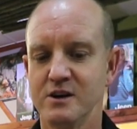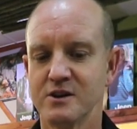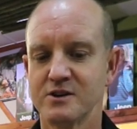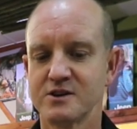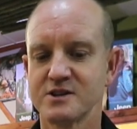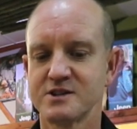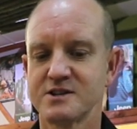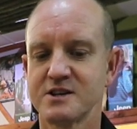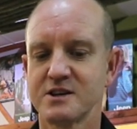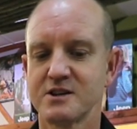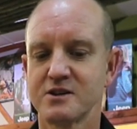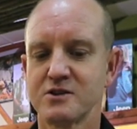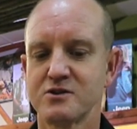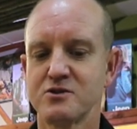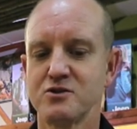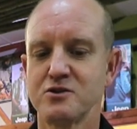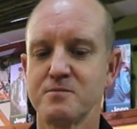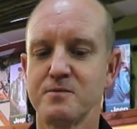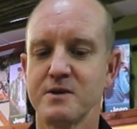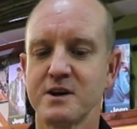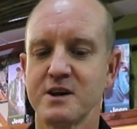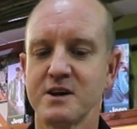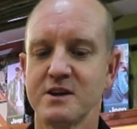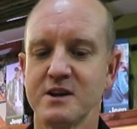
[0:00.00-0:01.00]
Just stick the
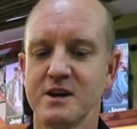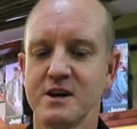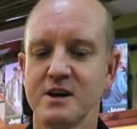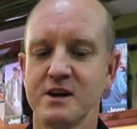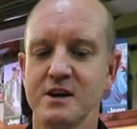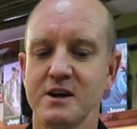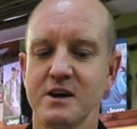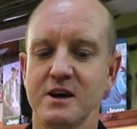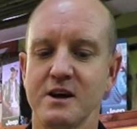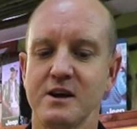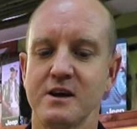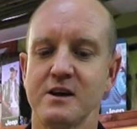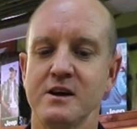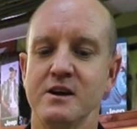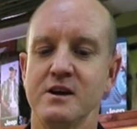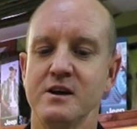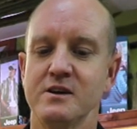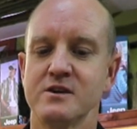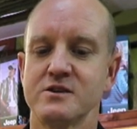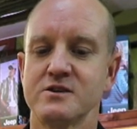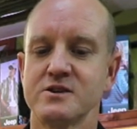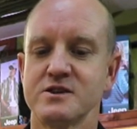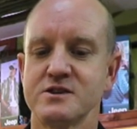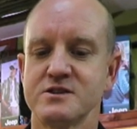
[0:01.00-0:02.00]
toothpick in there,
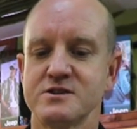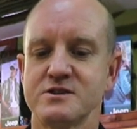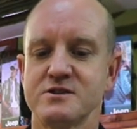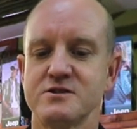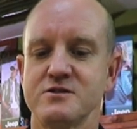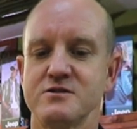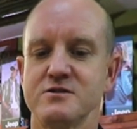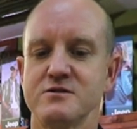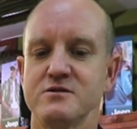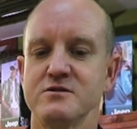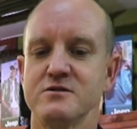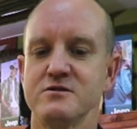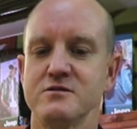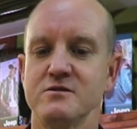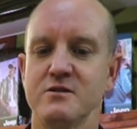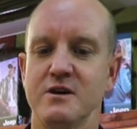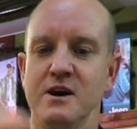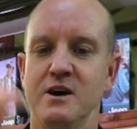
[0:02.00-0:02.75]
just to